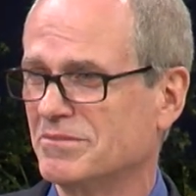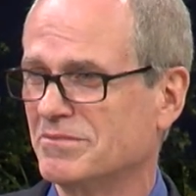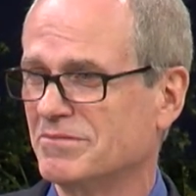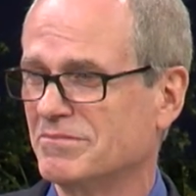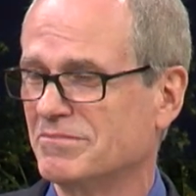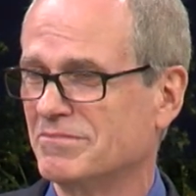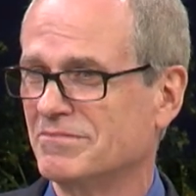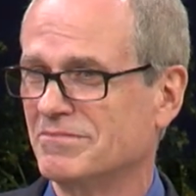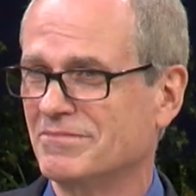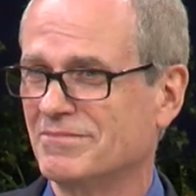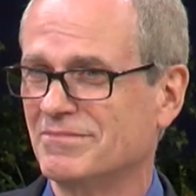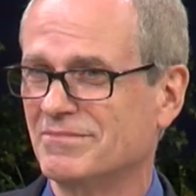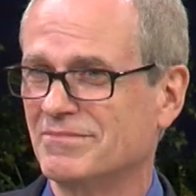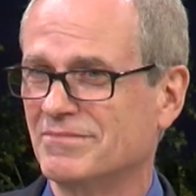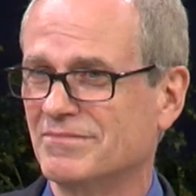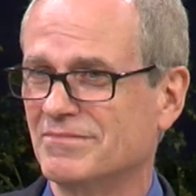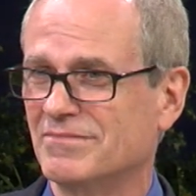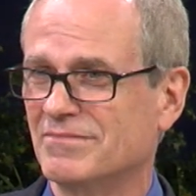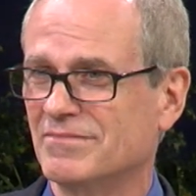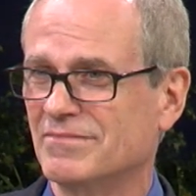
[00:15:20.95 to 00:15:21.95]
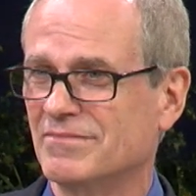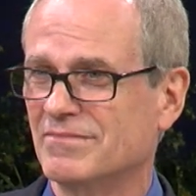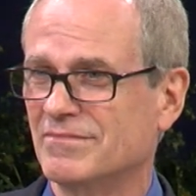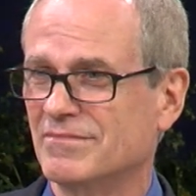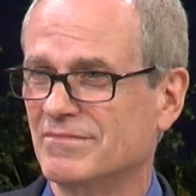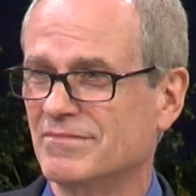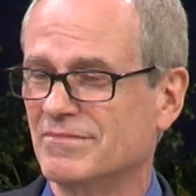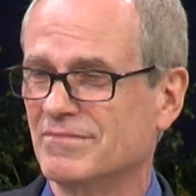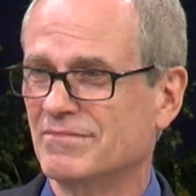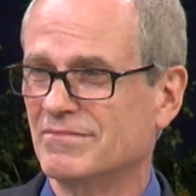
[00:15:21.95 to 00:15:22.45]

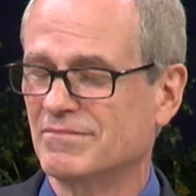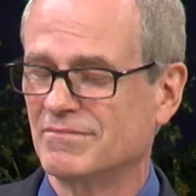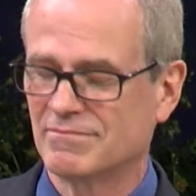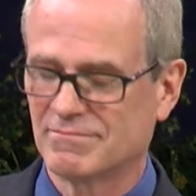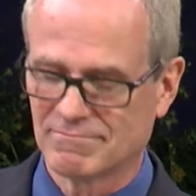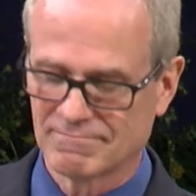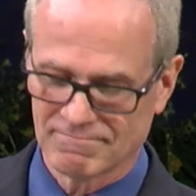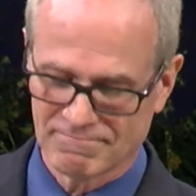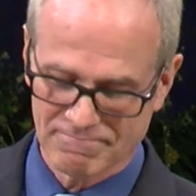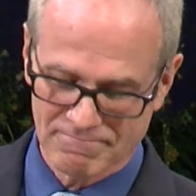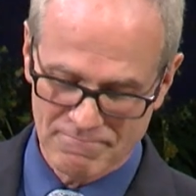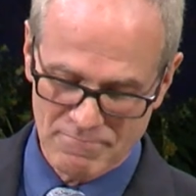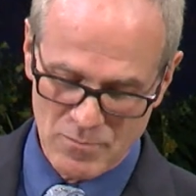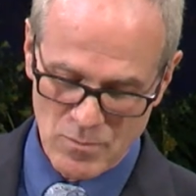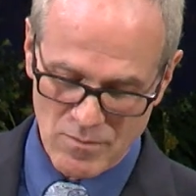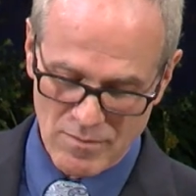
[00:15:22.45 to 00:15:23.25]
(no one is talking)